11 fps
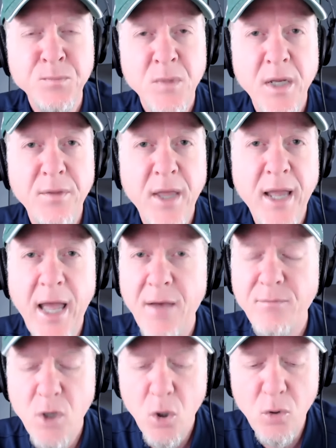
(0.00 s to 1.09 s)
and they have
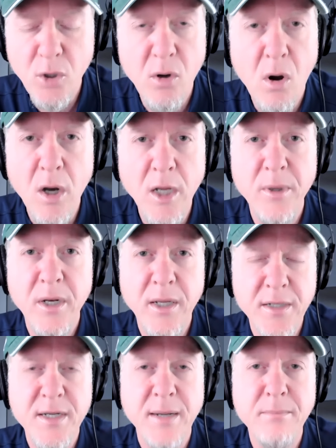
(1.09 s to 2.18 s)
no good argument
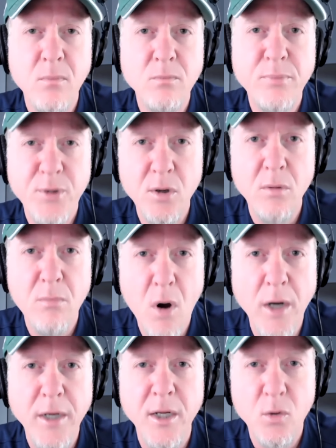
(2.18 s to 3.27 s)
against a pure
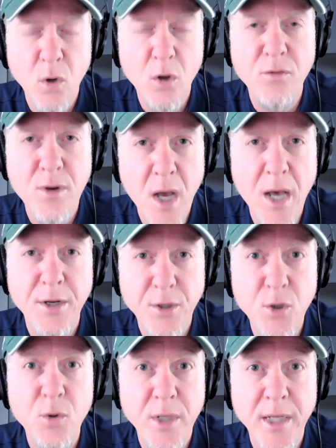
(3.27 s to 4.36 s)
market growth
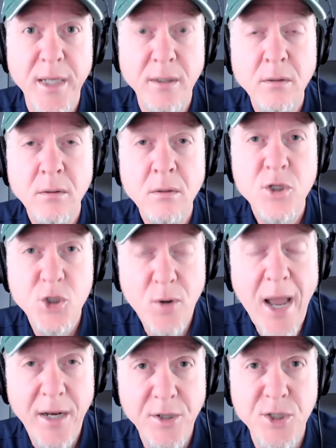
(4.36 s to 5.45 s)
non-annuity
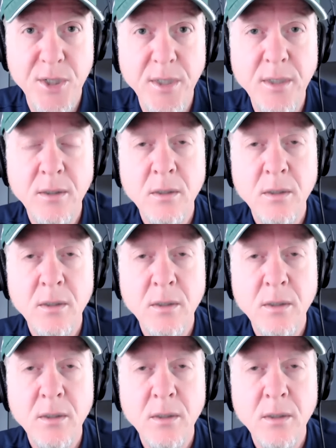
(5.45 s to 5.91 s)
strategy.